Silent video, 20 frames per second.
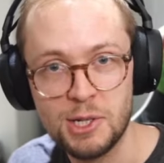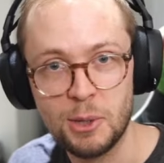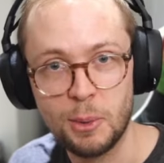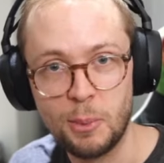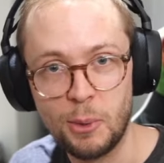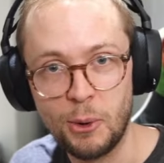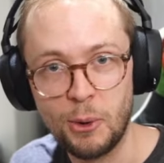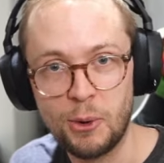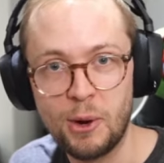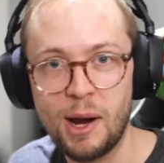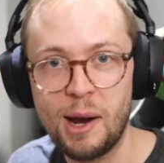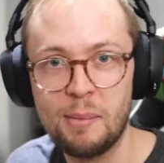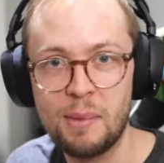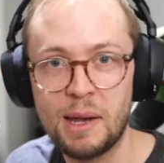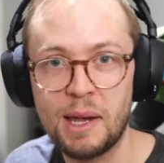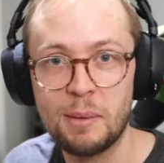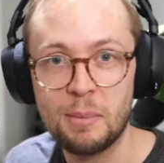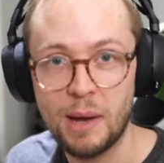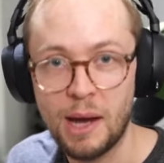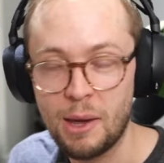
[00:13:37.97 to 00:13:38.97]
programming
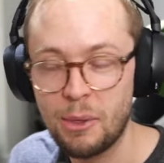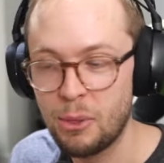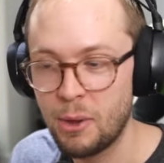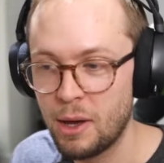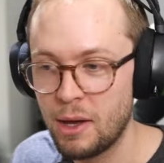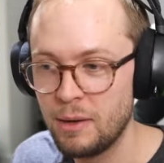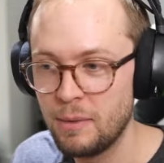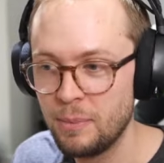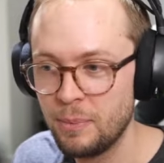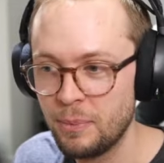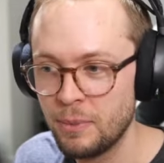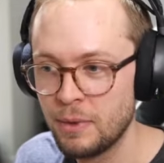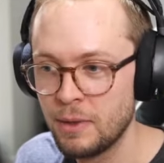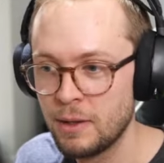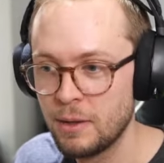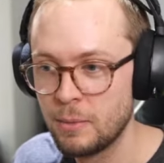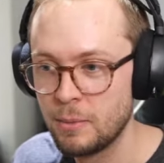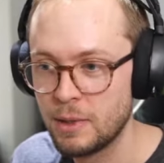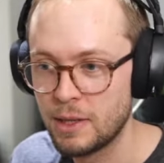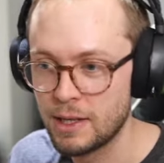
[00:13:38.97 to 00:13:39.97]
in Python
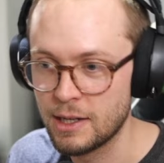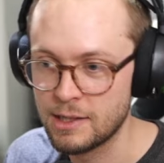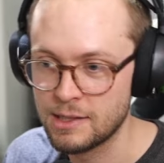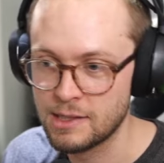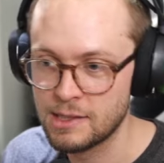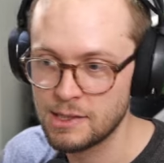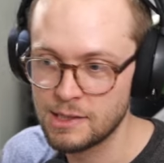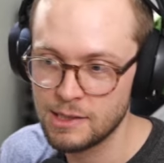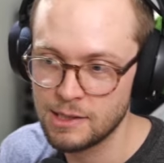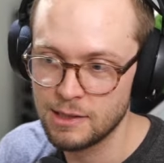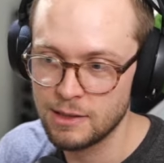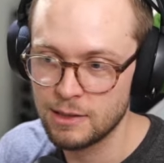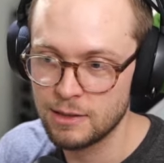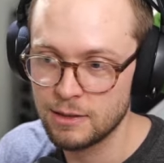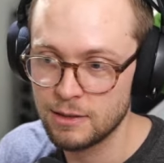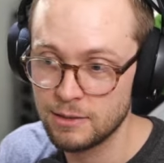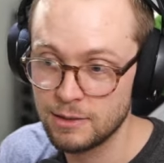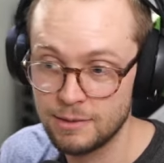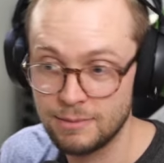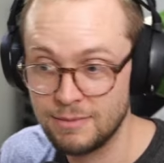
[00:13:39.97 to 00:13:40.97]
because
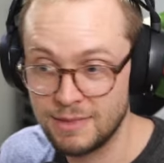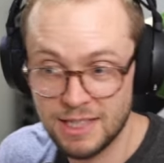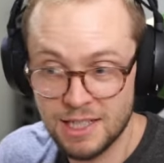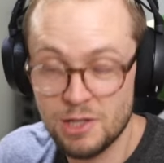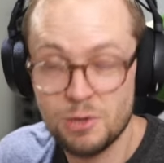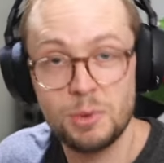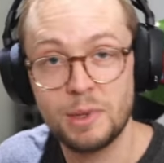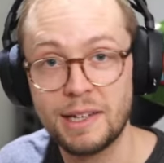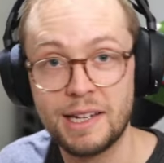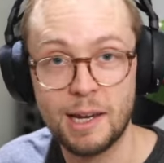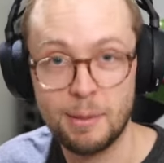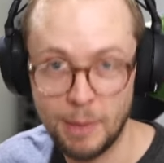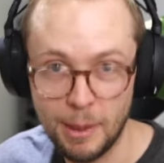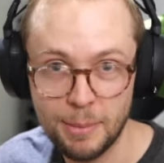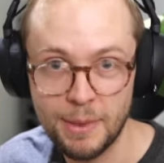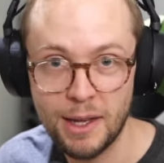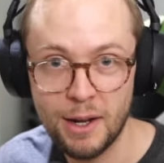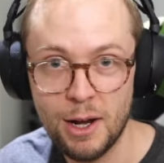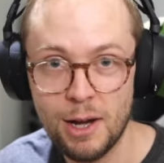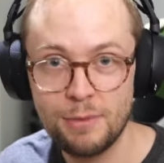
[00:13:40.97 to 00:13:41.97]
it doesn't really come up
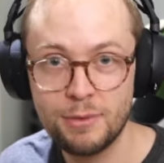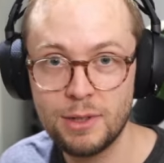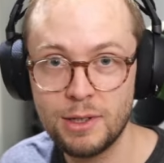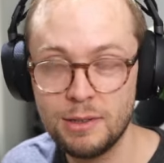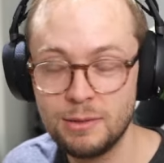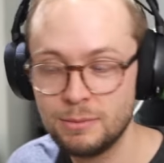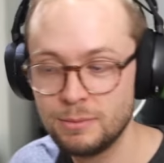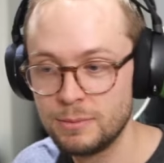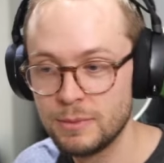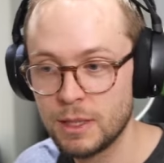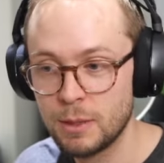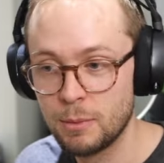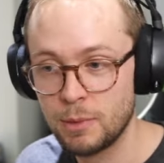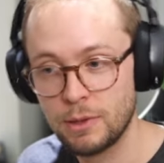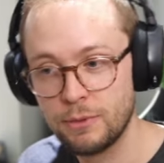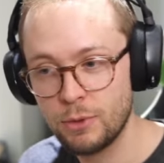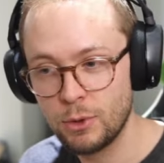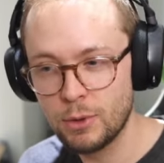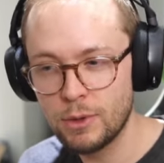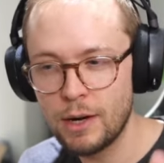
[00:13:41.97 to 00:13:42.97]
that often. But
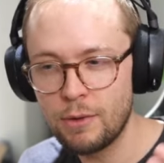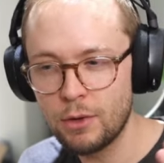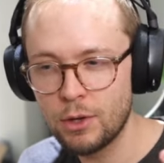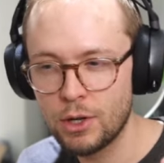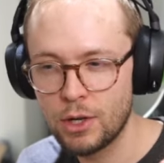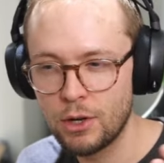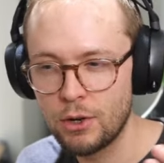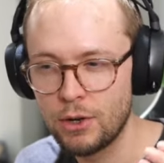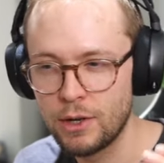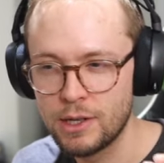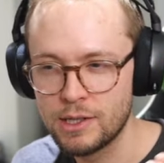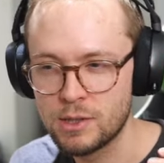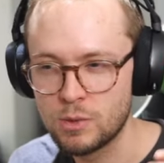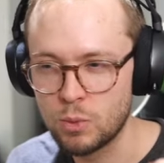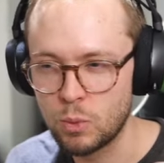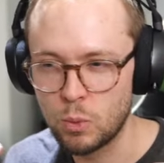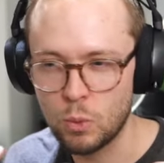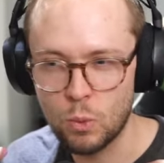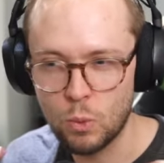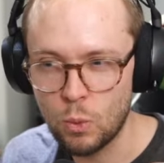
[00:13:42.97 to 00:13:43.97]
if you're ever curious,
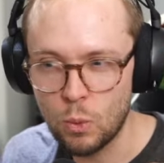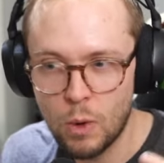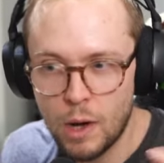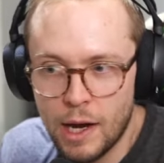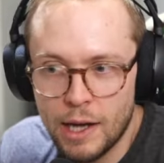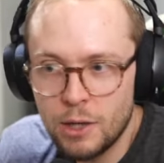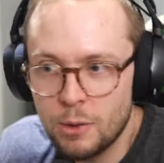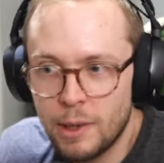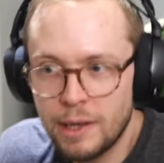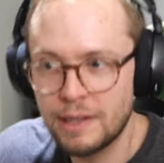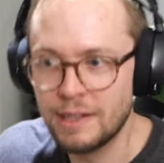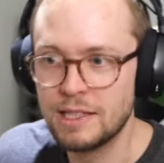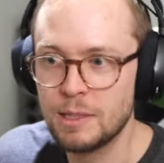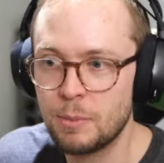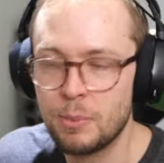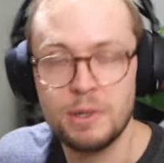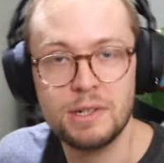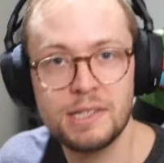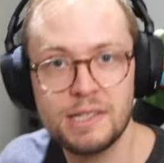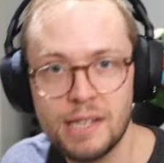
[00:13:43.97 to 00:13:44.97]
why do I need to
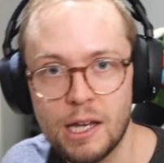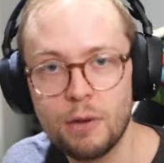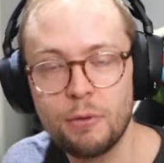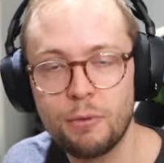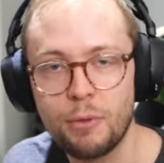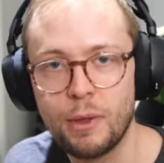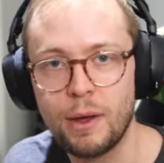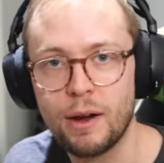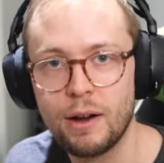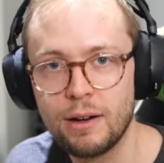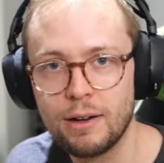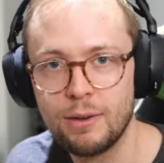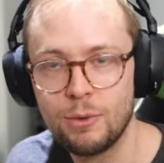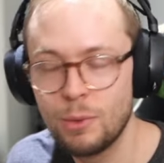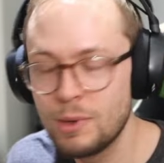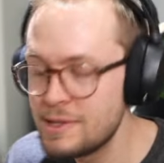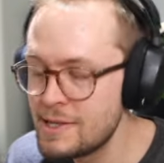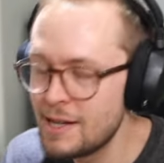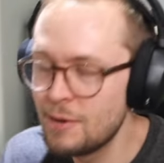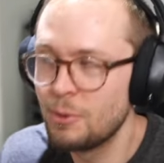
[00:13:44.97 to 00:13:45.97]
put self there?
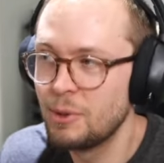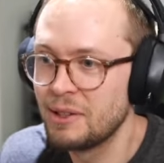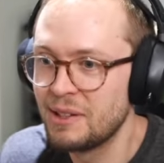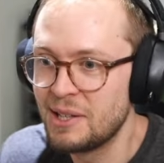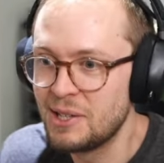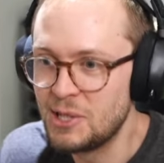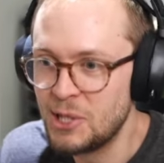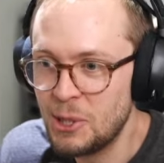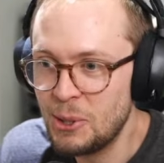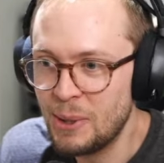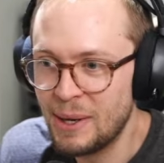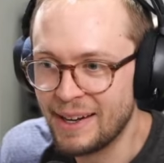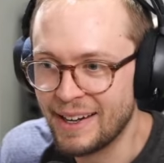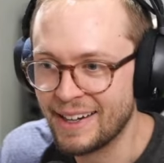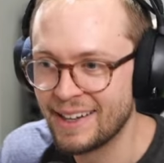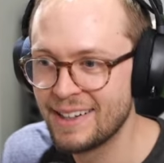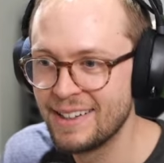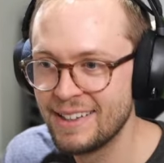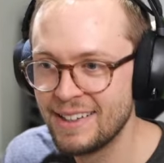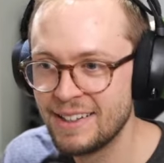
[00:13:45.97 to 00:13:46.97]
What's it really doing?
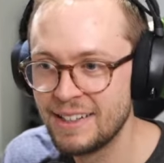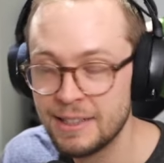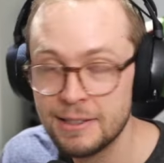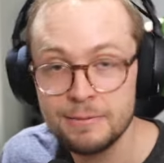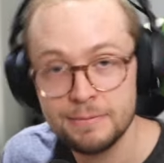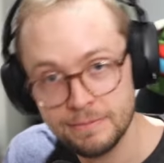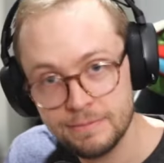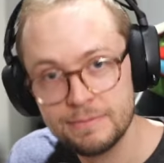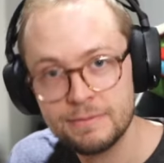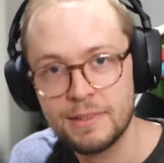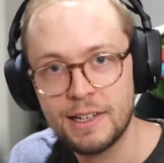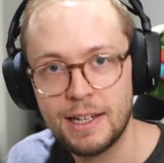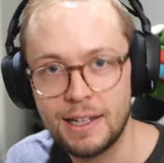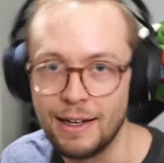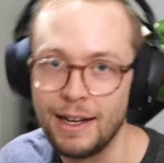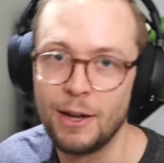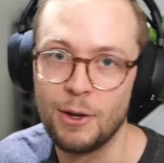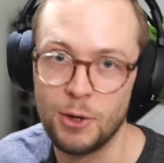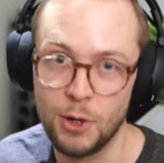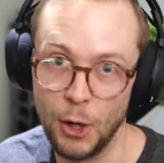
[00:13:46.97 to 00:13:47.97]

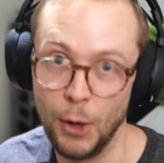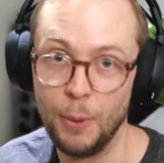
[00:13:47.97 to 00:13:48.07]
Now you know.